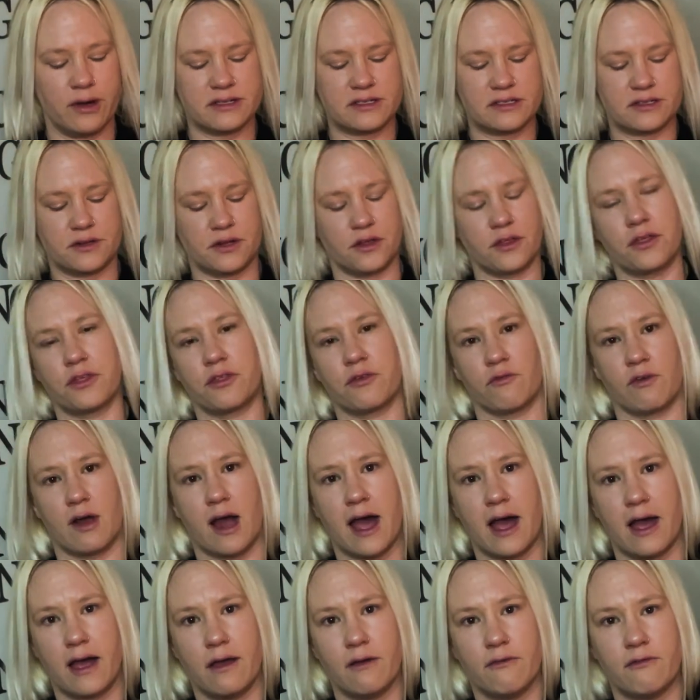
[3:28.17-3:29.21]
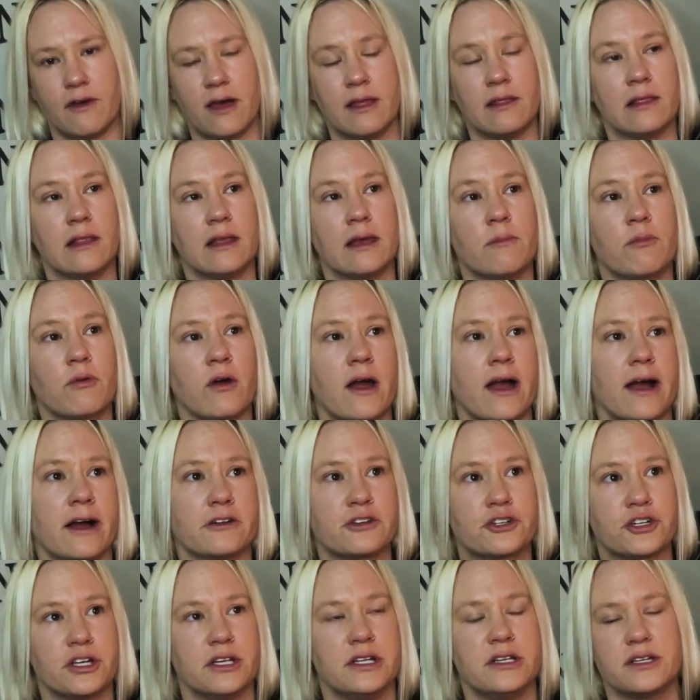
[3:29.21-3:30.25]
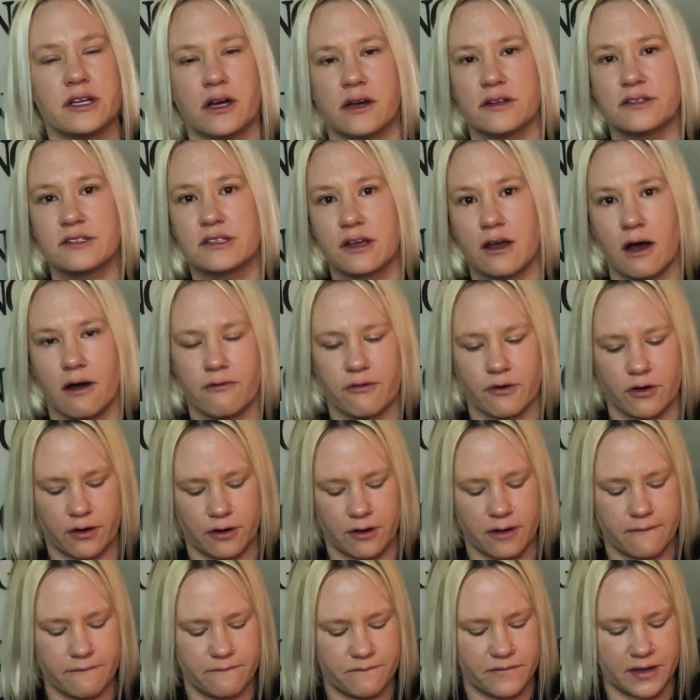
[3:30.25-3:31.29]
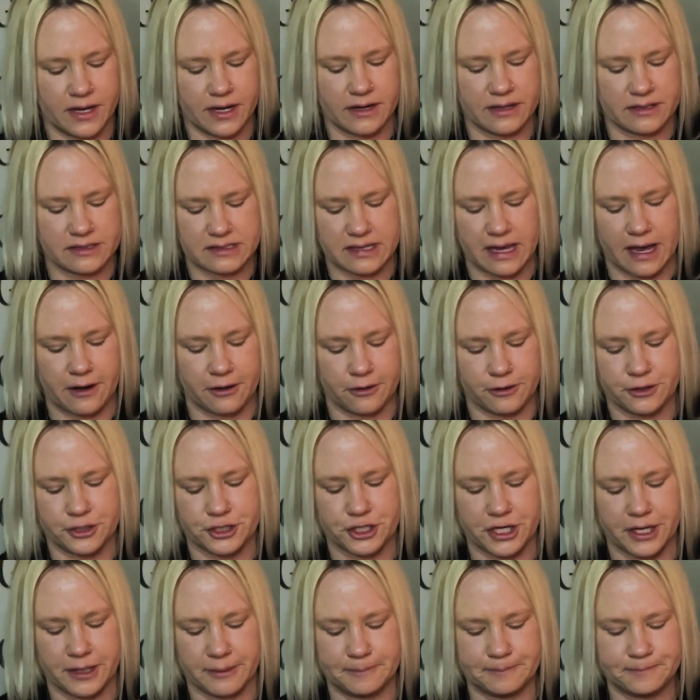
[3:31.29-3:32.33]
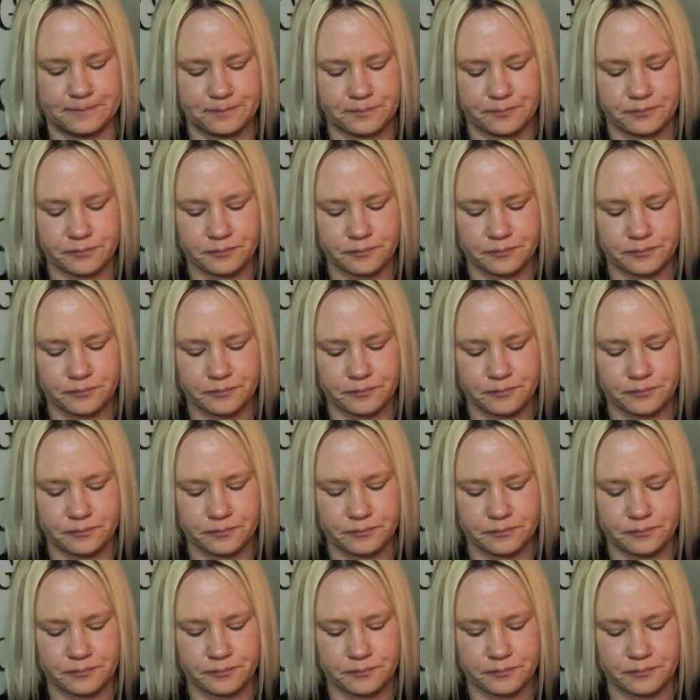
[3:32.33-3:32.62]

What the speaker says: us to thrive. And Libra actually does govern Venus energy.